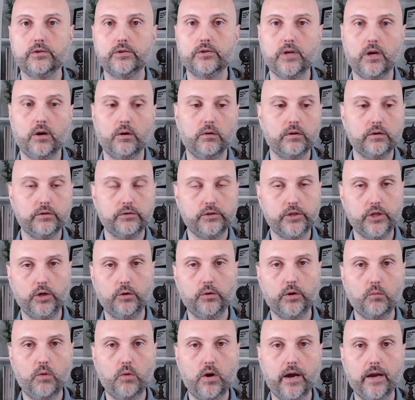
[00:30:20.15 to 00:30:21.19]
So
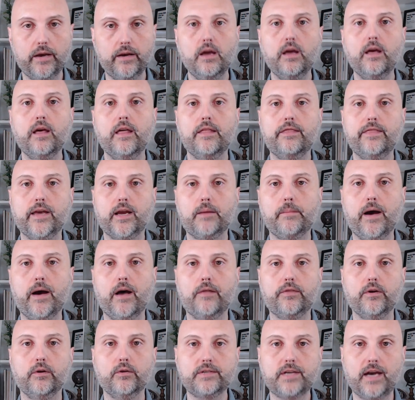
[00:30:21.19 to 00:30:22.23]
two and one, think
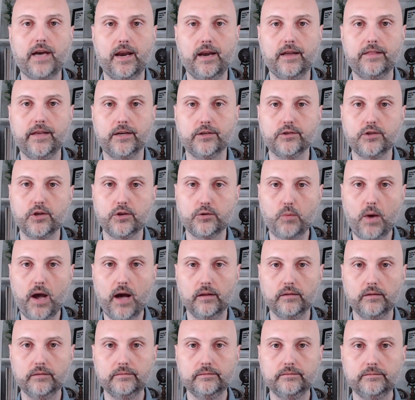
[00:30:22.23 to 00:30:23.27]
about those kind of things as
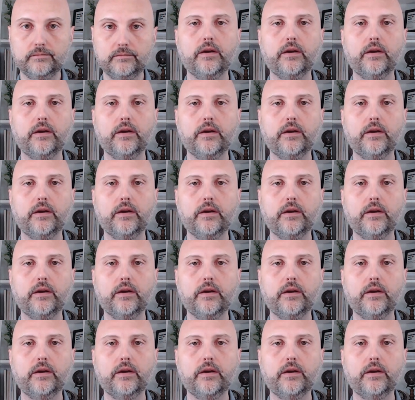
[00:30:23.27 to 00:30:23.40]
well.